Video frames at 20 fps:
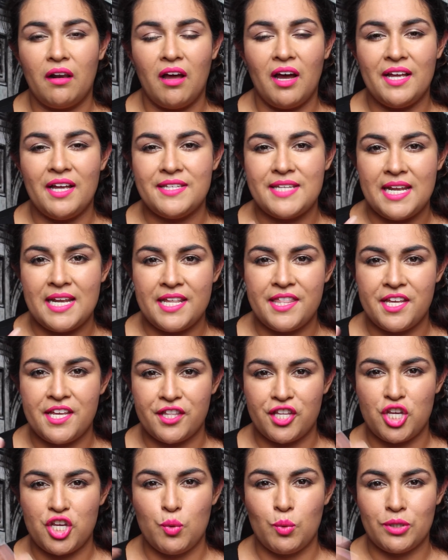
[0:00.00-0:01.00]
lines, anything
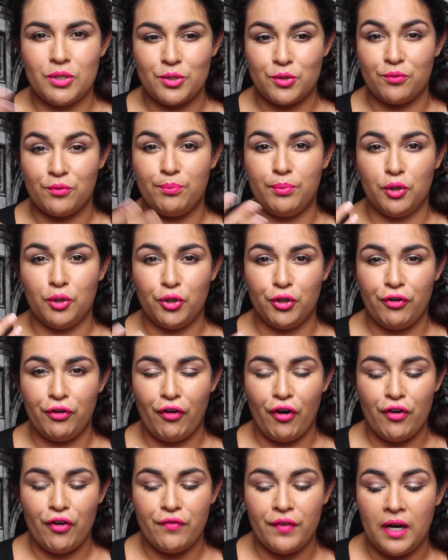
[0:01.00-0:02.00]
that you want to sort of
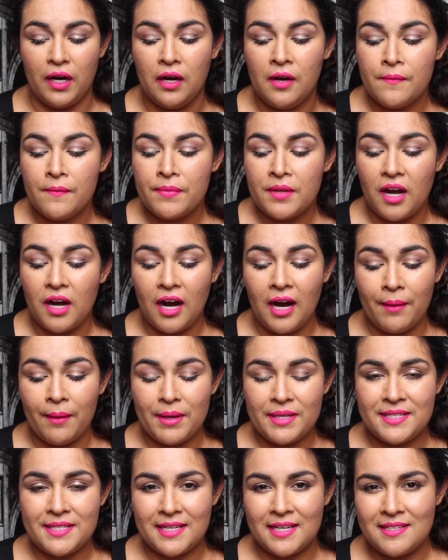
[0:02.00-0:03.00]
blur over.
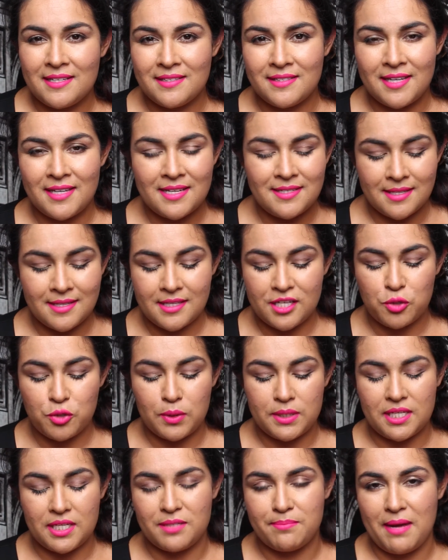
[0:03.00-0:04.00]
It says that this
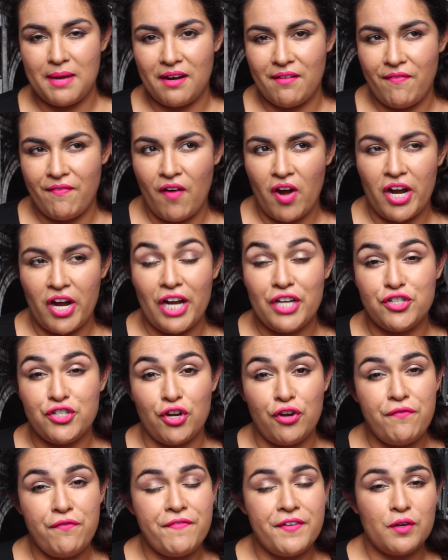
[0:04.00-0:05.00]
one does mattify. I
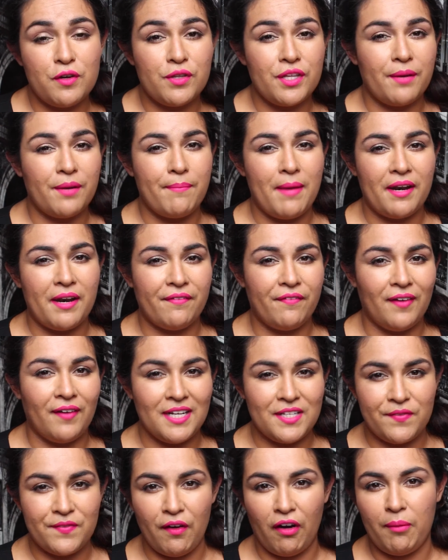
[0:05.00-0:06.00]
don't feel that it
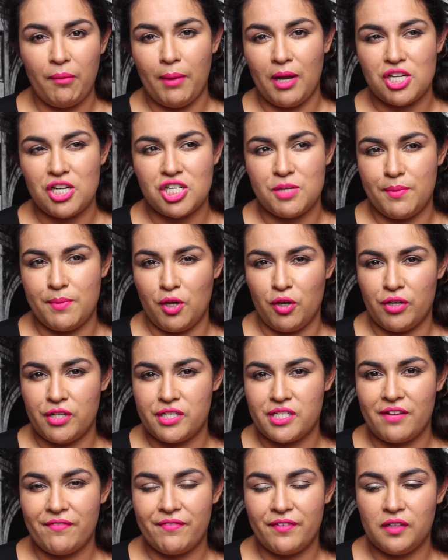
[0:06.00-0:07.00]
mattifies very much, to be
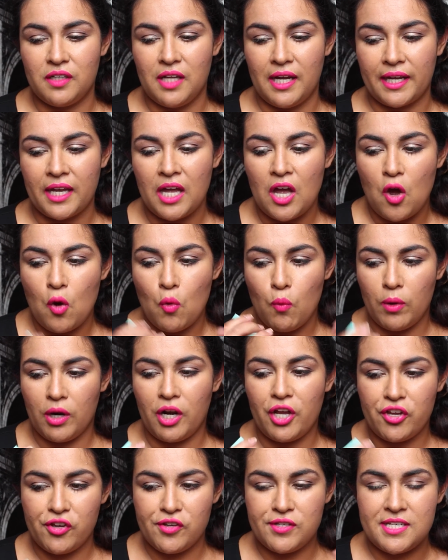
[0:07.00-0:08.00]
honest. I feel like when
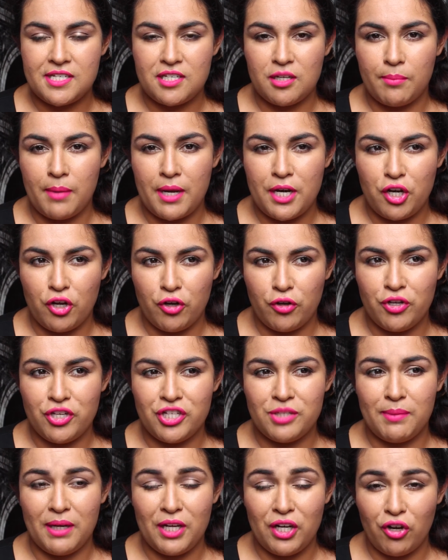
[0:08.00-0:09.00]
I use this on my
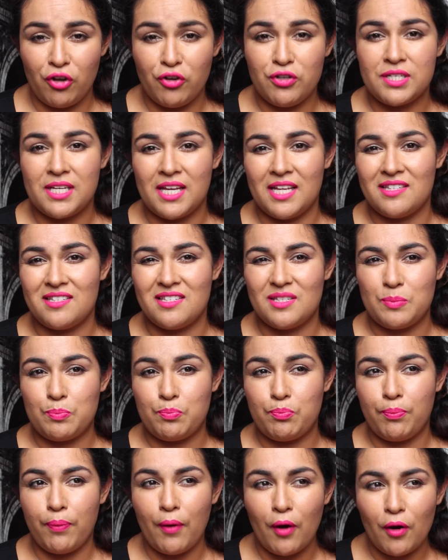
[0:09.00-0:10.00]
nose gets
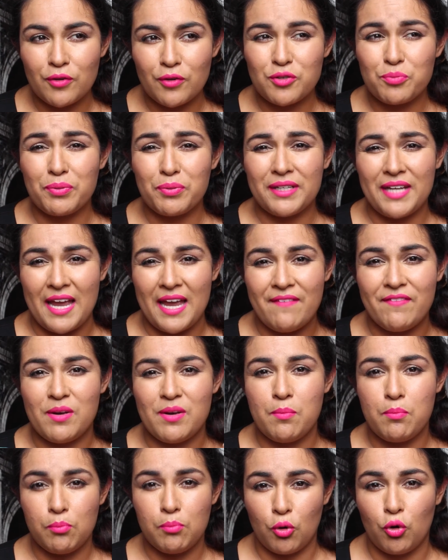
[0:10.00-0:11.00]
possibly
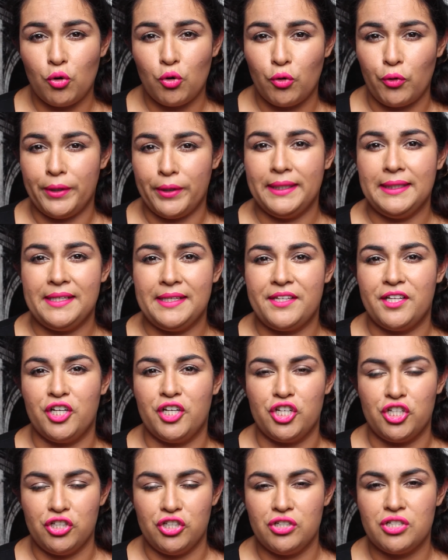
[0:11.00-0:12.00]
even more oily than
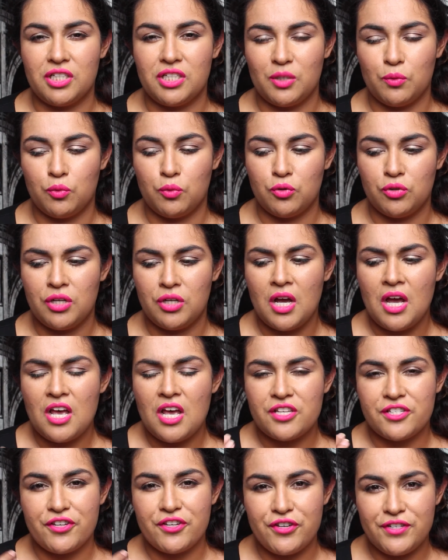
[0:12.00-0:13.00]
it usually would,
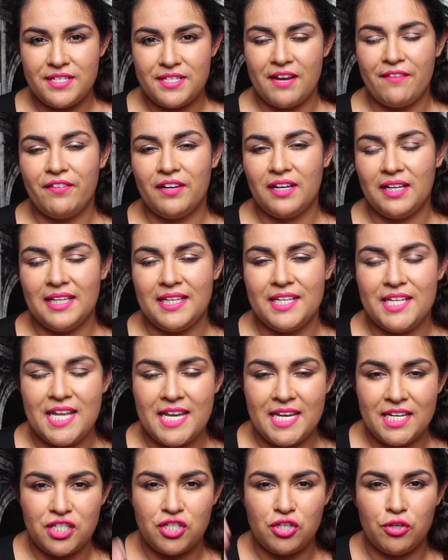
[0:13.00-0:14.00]
so you definitely
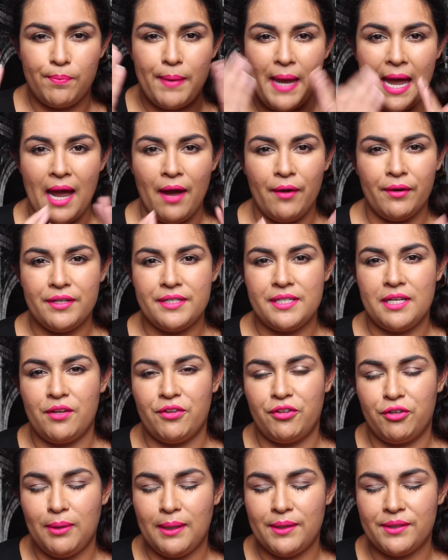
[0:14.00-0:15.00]
need to powder down
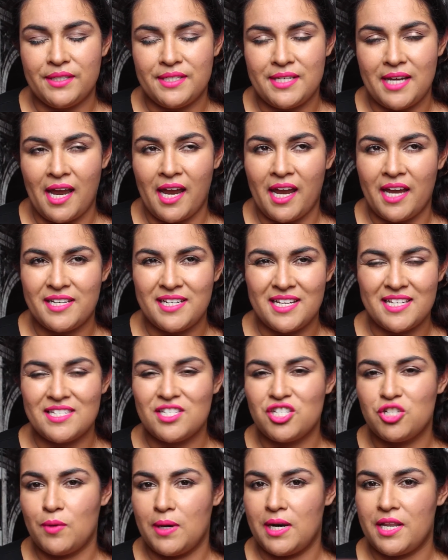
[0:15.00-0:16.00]
throughout the day. It
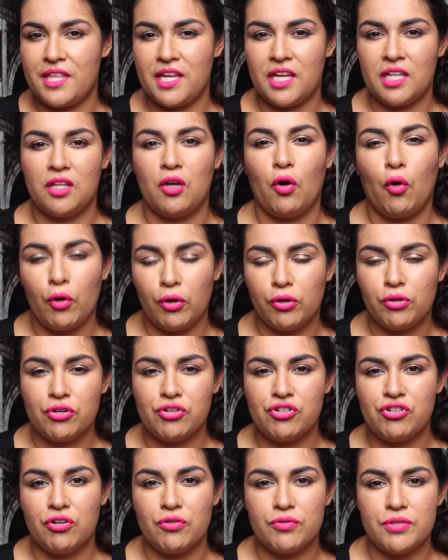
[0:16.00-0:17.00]
doesn't do anything in the oil
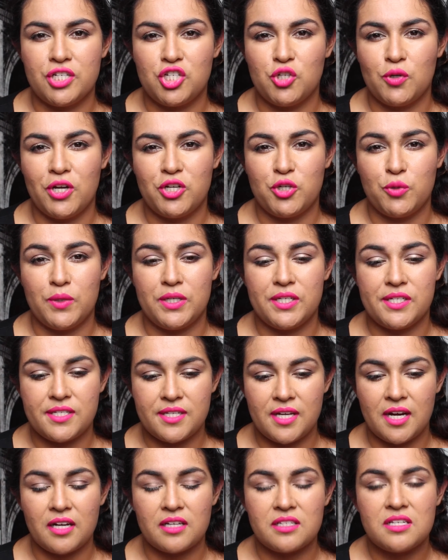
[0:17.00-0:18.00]
control situation, which
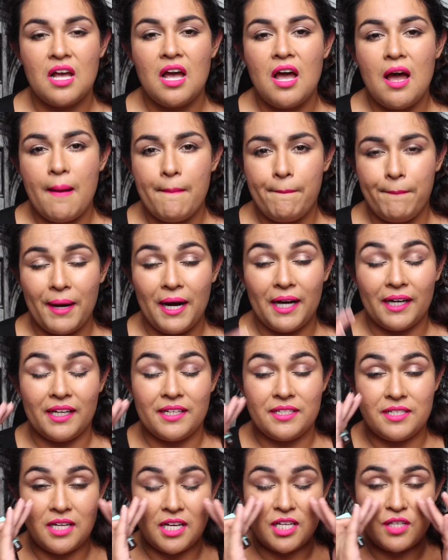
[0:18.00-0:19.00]
sucks, but
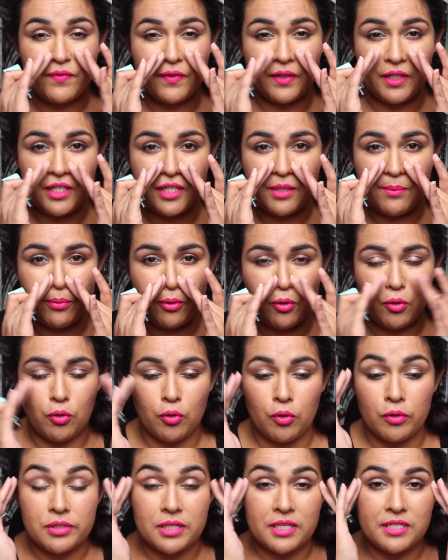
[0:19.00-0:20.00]
it does fill in your
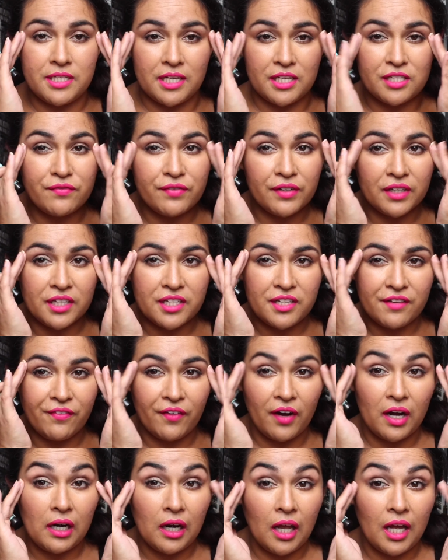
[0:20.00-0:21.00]
pores, it does fill in the
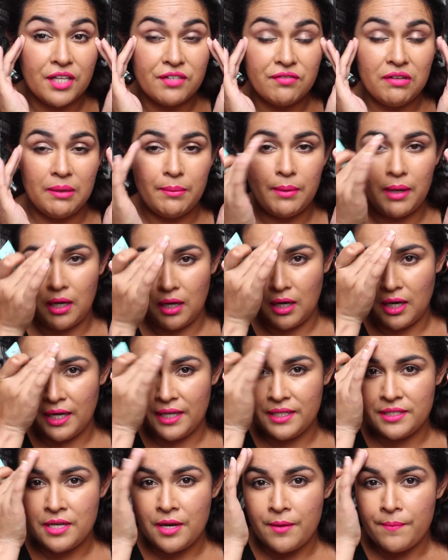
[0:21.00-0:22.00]
fine lines around my
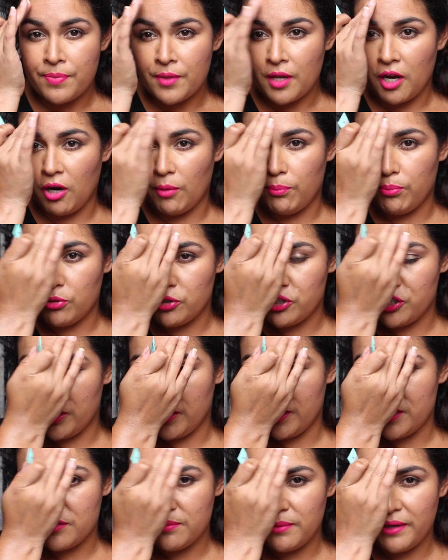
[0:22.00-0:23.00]
eyes. I'll push it
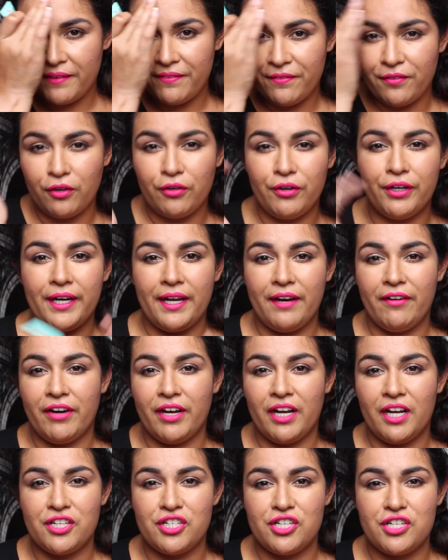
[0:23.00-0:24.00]
into my forehead
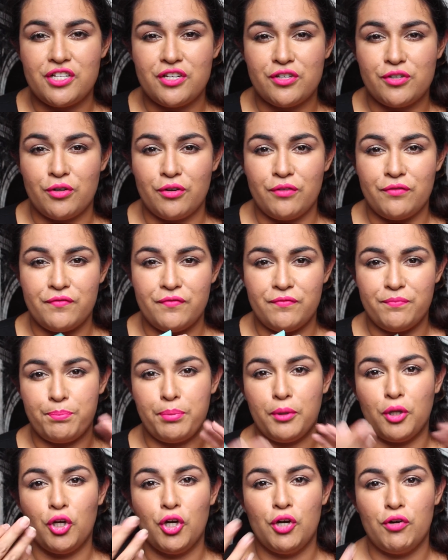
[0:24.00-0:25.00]
area just to sort of
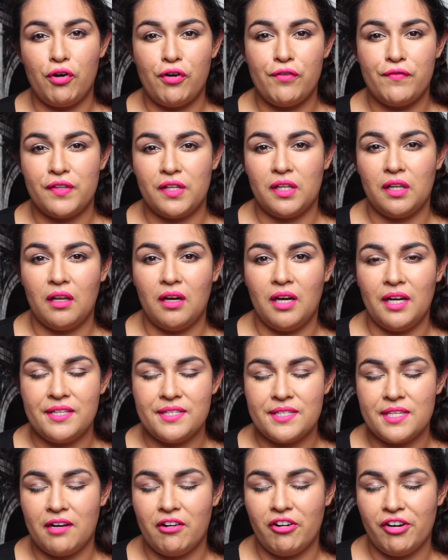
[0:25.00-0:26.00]
blur over the
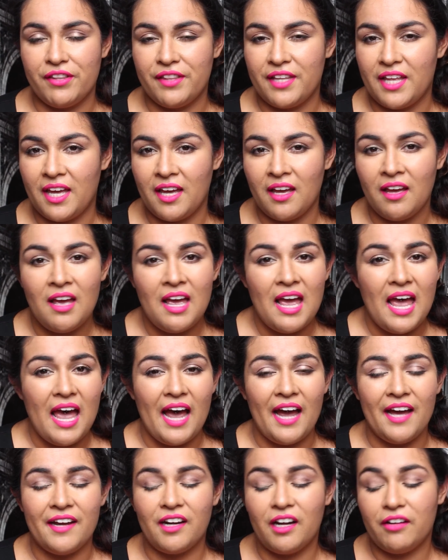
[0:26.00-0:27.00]
lines that are in there,
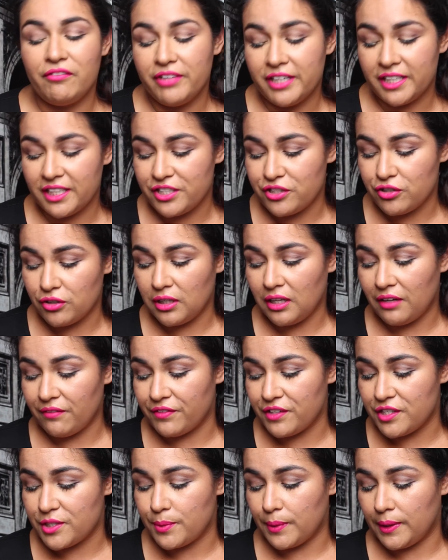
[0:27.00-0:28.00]
and I really do love
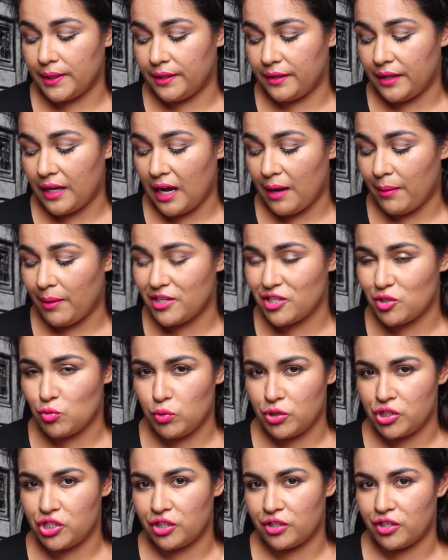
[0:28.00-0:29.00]
this one. I just
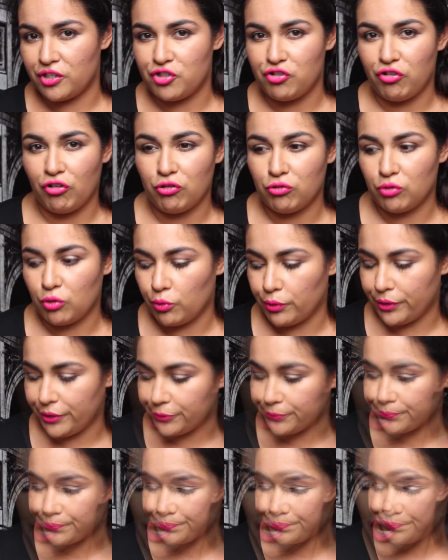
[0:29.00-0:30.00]
wish it controlled
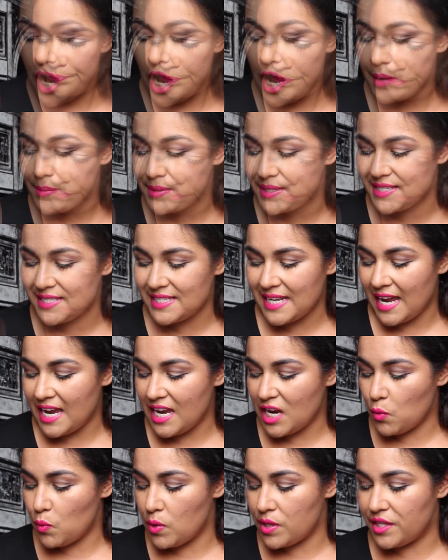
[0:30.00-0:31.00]
oil. I'm
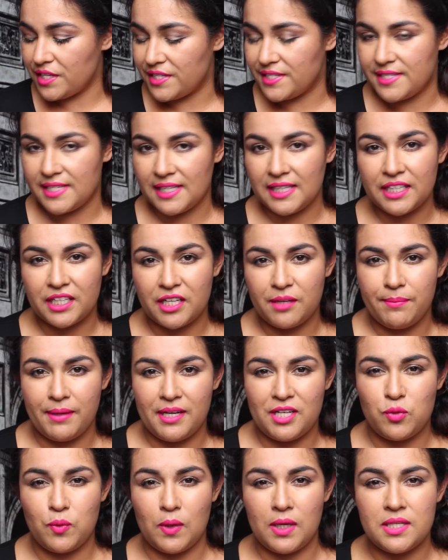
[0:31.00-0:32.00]
staying with the silicone
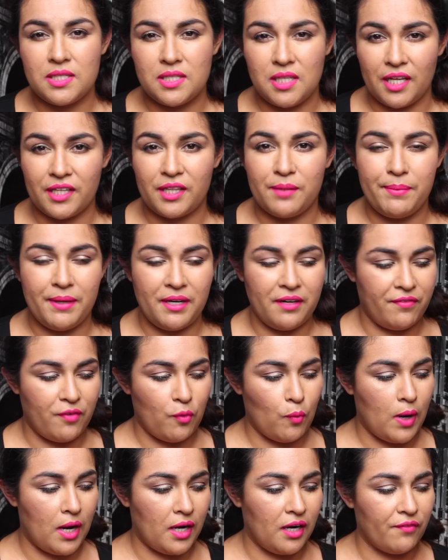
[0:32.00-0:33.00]
based ones like the
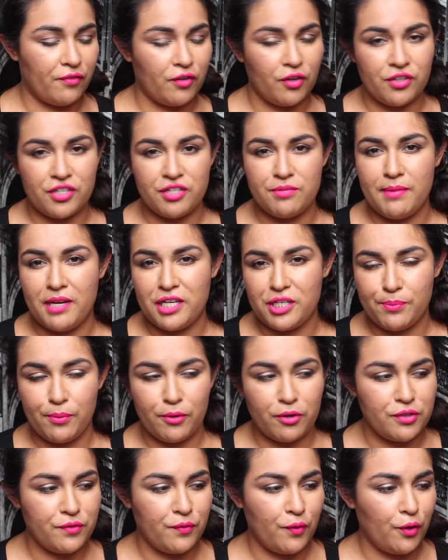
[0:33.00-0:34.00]
Benefit one. I've got the
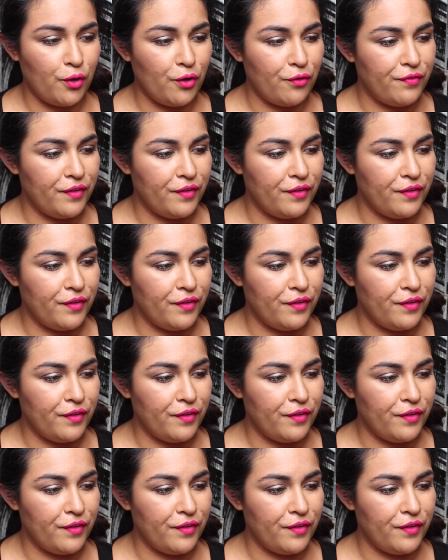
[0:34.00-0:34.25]
Smashbox Photo